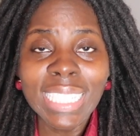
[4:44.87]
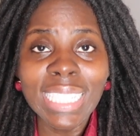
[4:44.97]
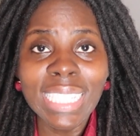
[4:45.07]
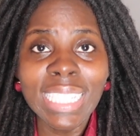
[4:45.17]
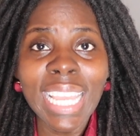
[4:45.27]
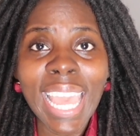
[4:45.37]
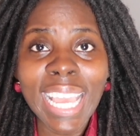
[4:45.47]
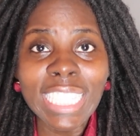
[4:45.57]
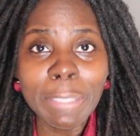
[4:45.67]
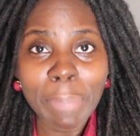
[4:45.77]
to see
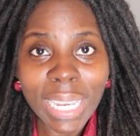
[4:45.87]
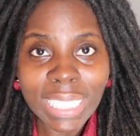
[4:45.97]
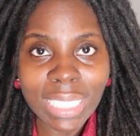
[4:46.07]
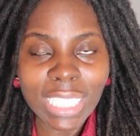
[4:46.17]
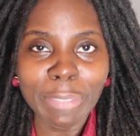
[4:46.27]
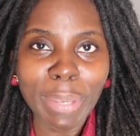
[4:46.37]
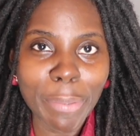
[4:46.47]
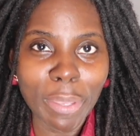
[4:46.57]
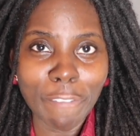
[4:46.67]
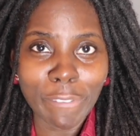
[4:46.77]
a specialist
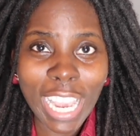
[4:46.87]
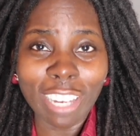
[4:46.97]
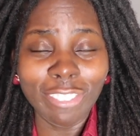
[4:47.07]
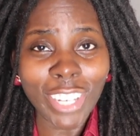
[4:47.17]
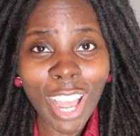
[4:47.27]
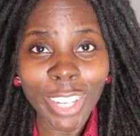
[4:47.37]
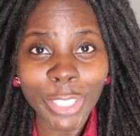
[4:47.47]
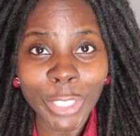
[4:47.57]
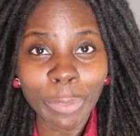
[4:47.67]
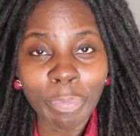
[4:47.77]
maybe
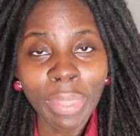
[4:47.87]
$5,